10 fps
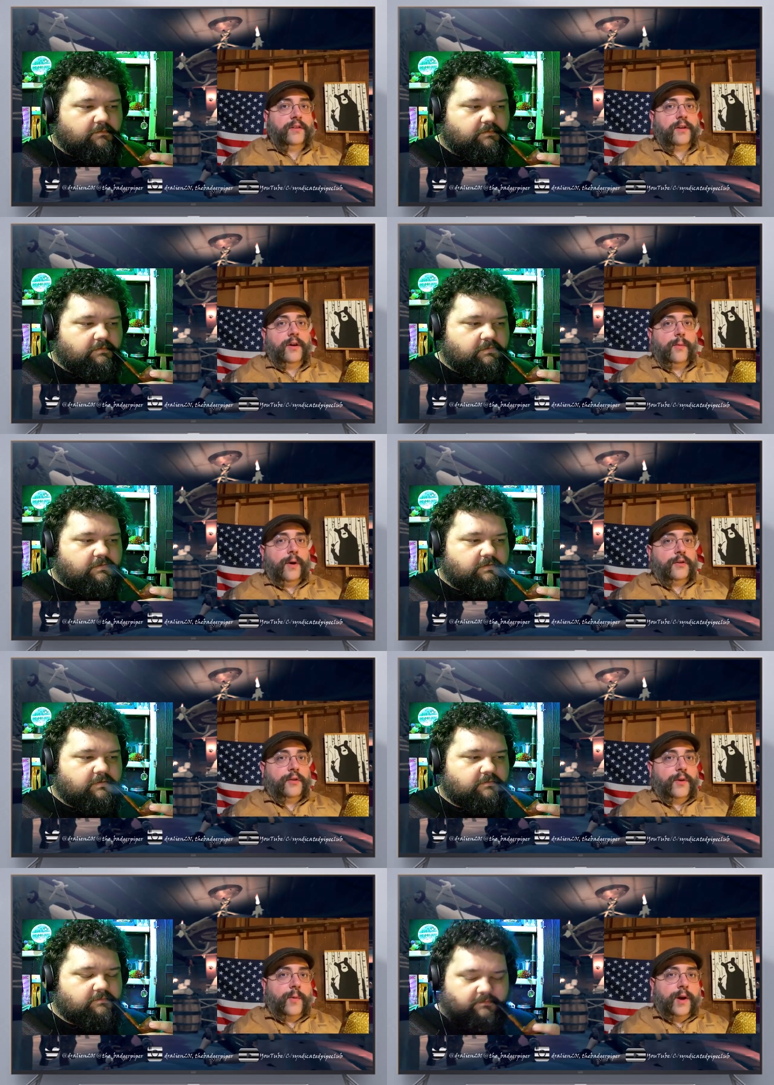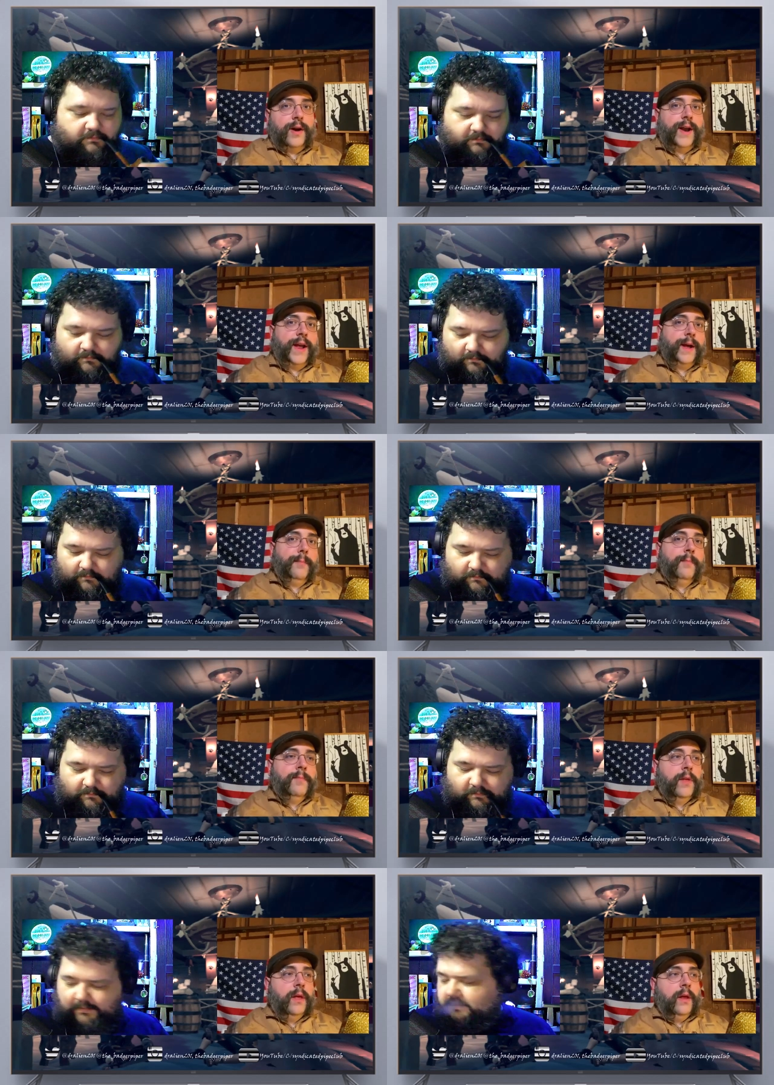Speaker 1: wondering where I am.
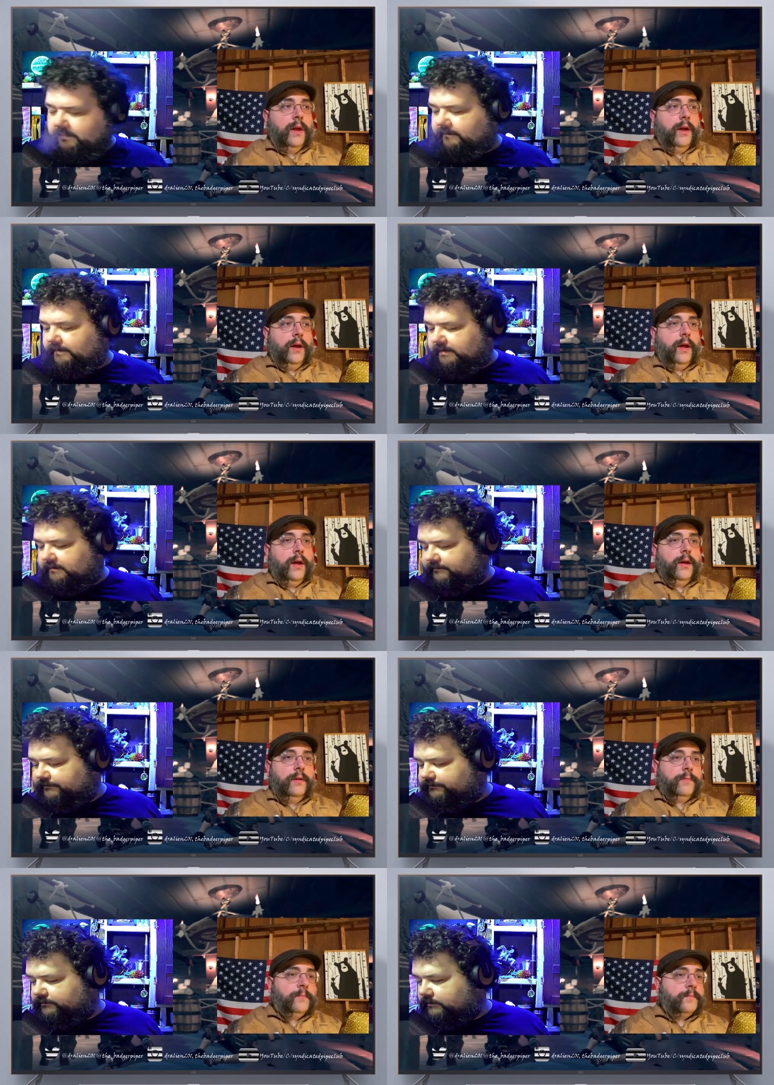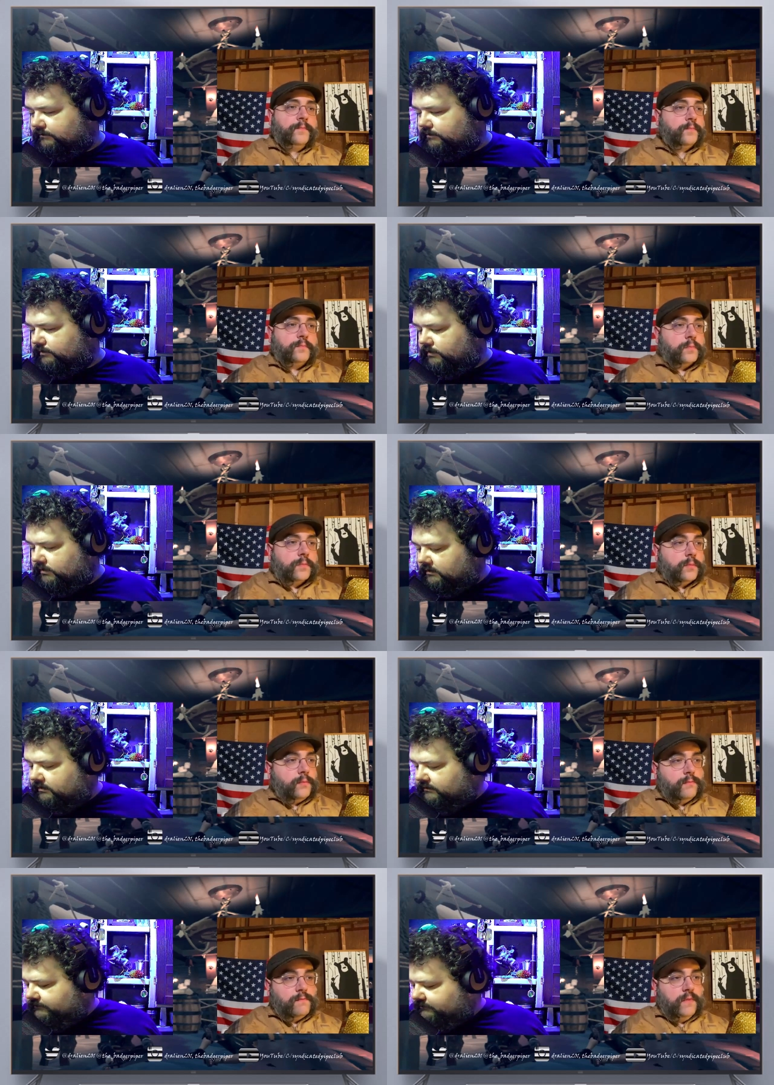Uh,
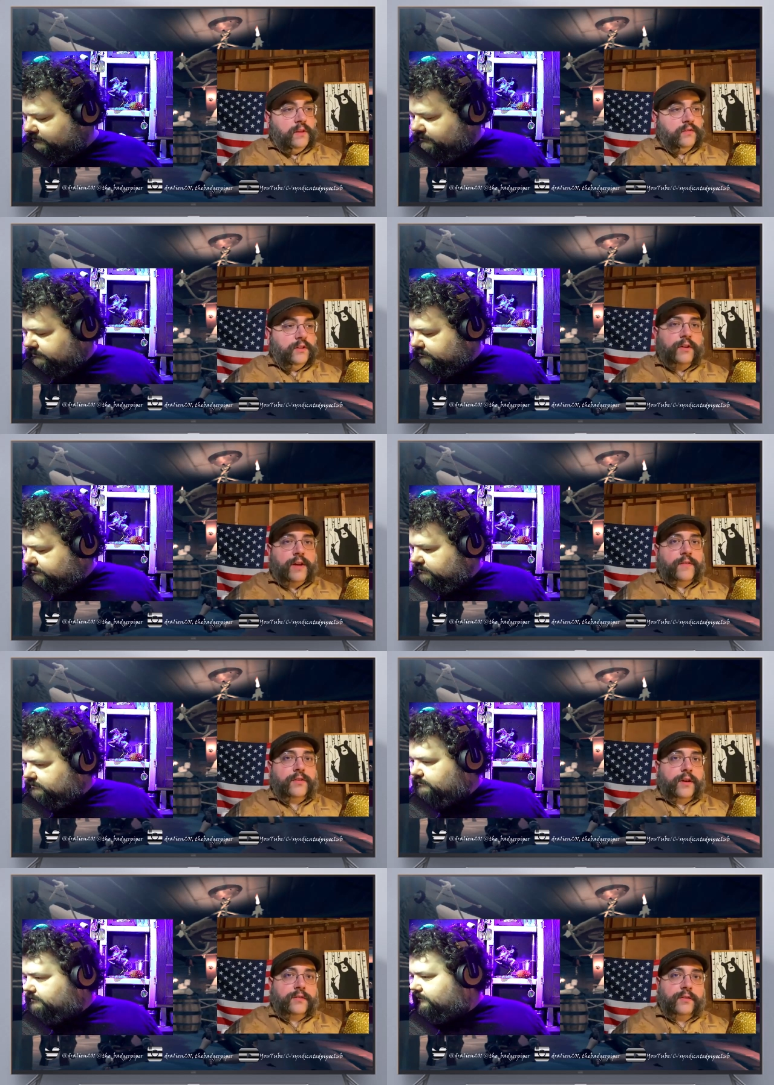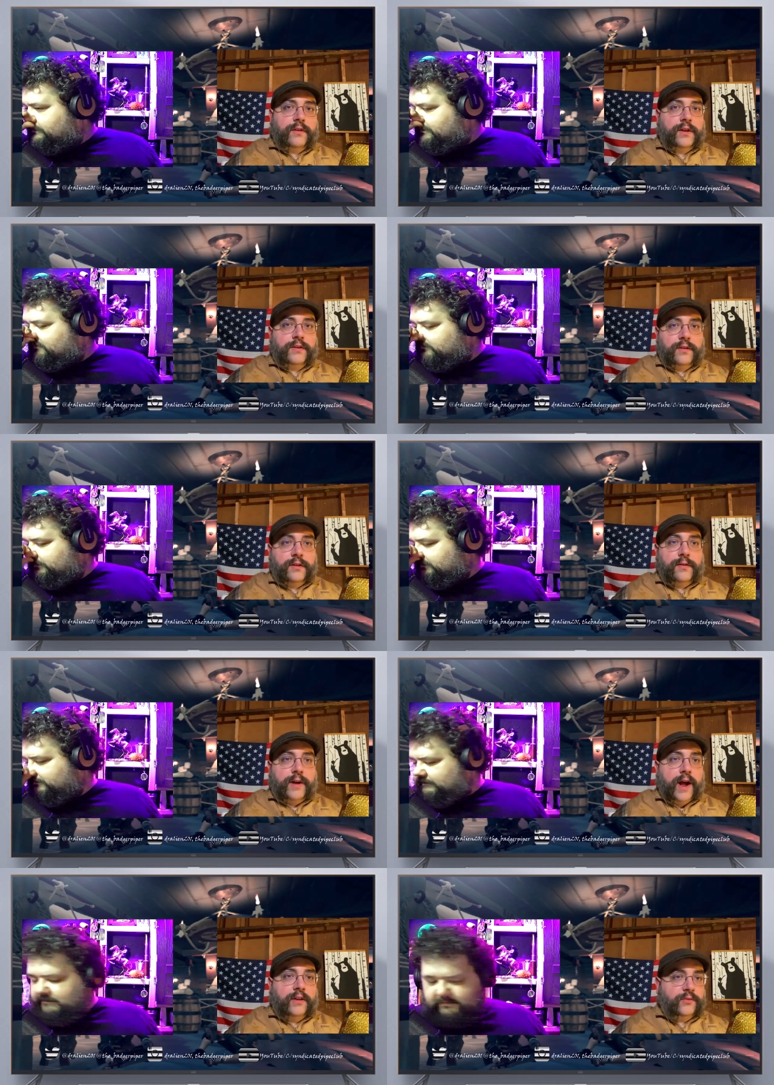still haven't thought to look into the
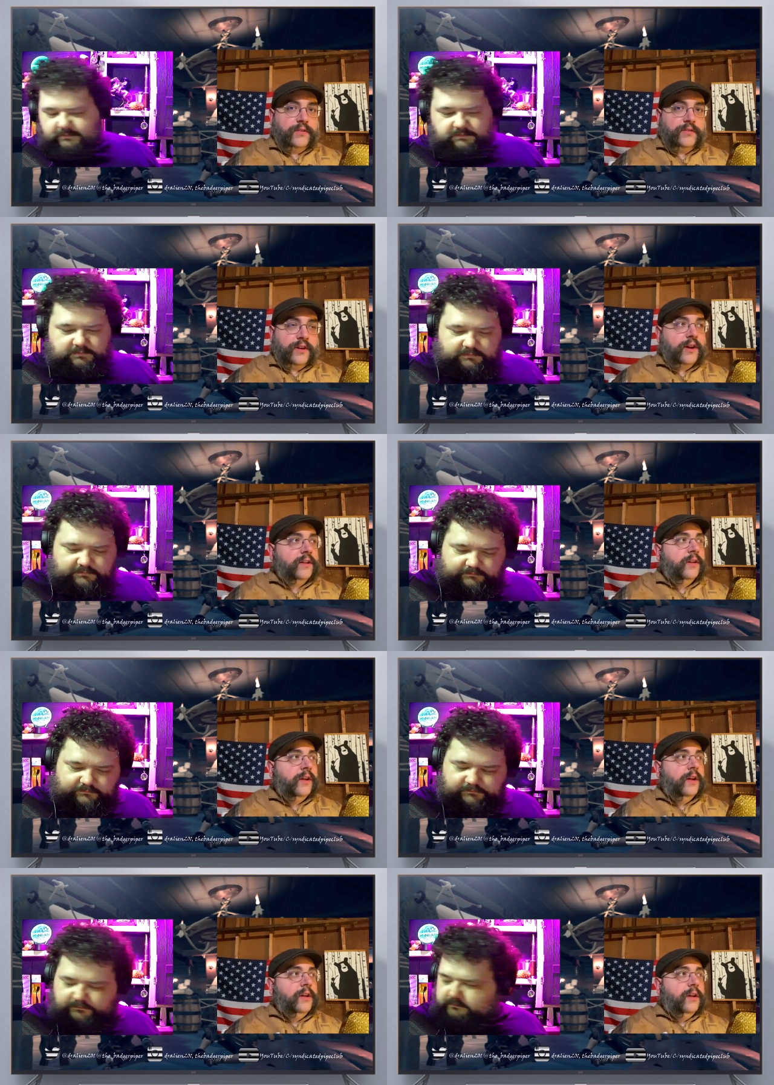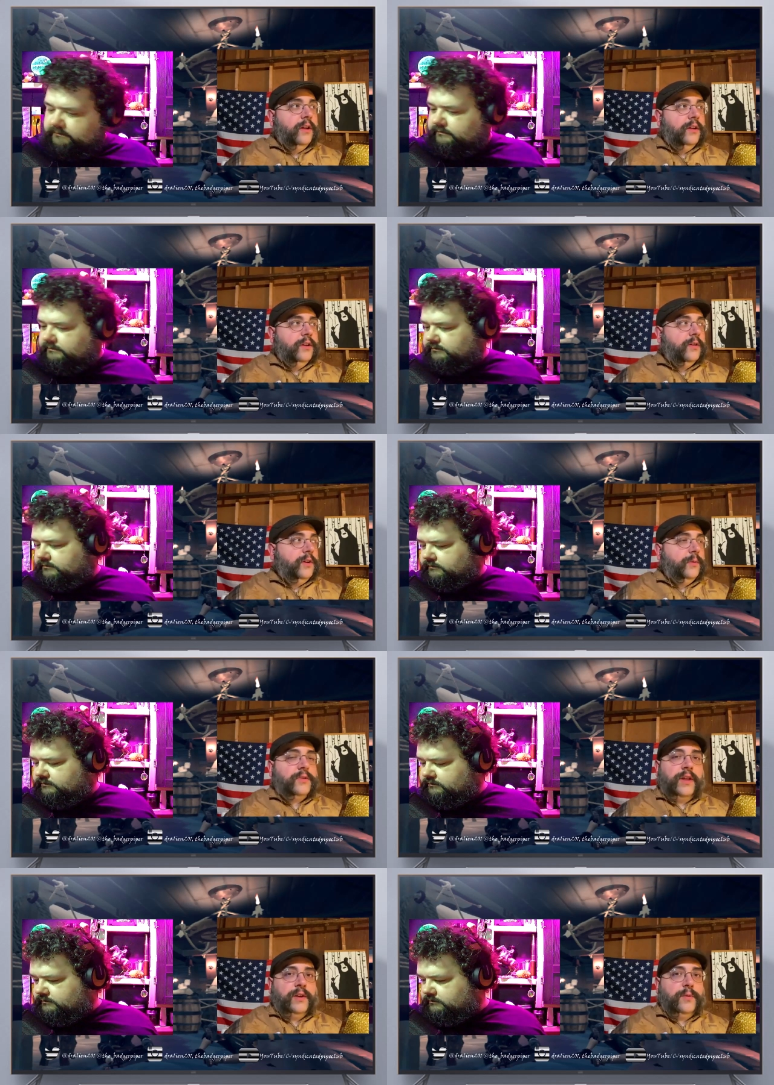garage, which uh, you know you would
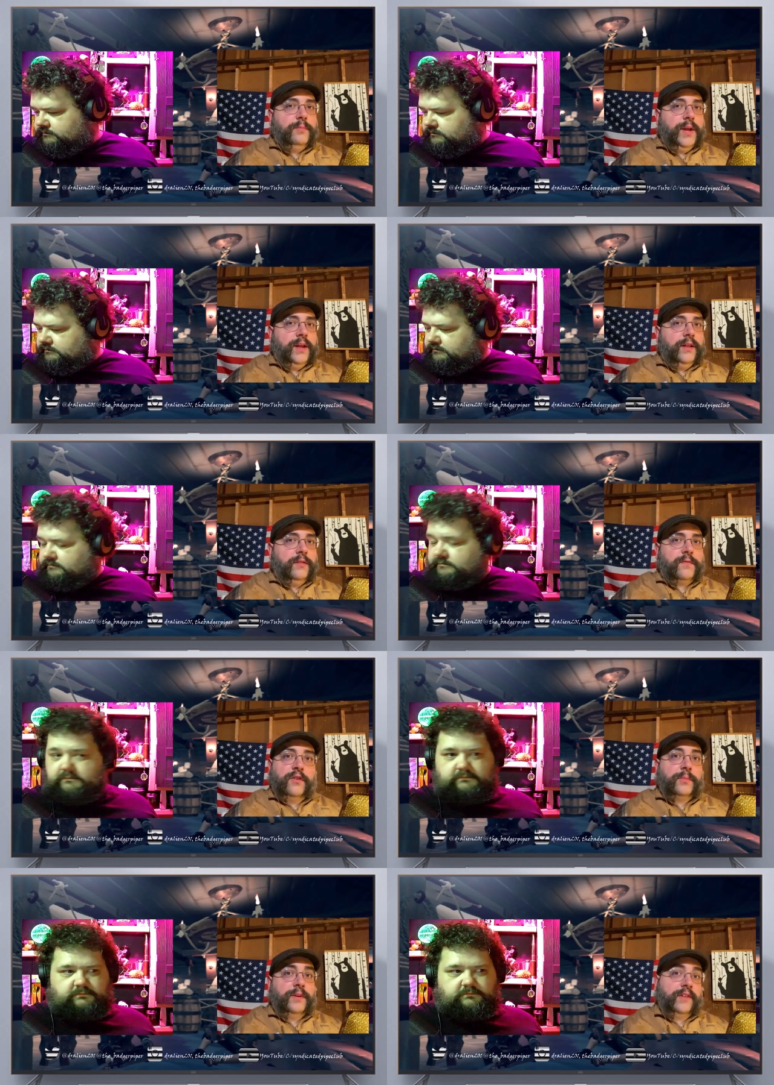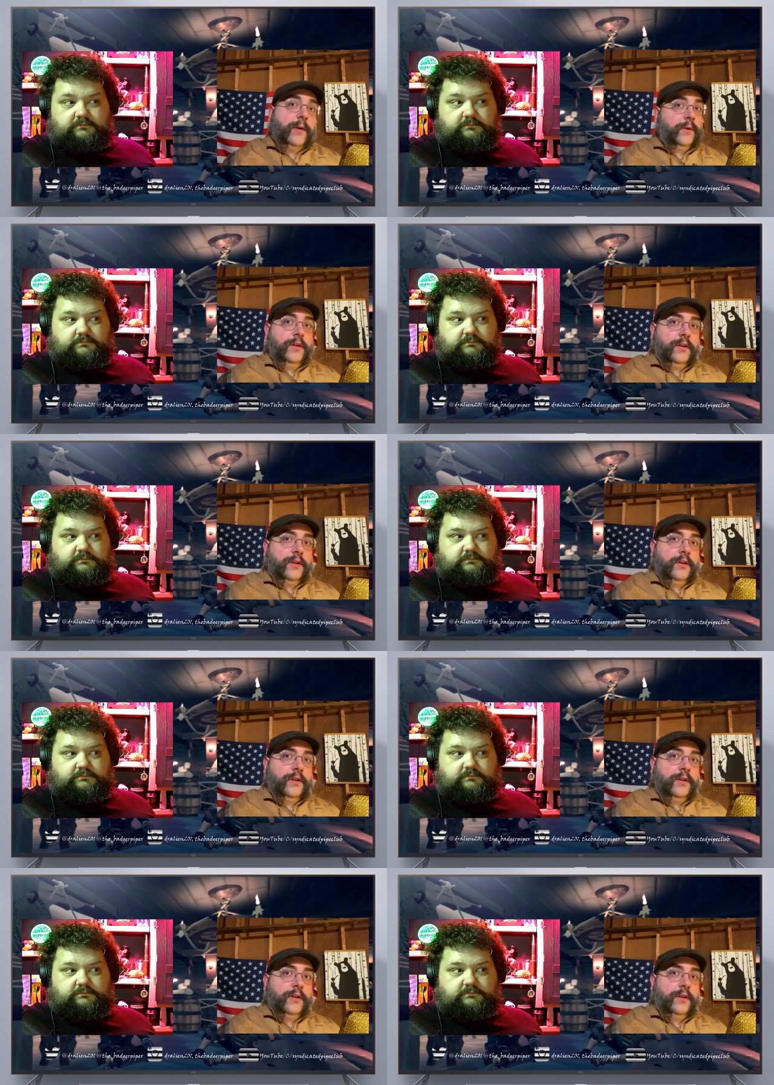think would be the first place I would look.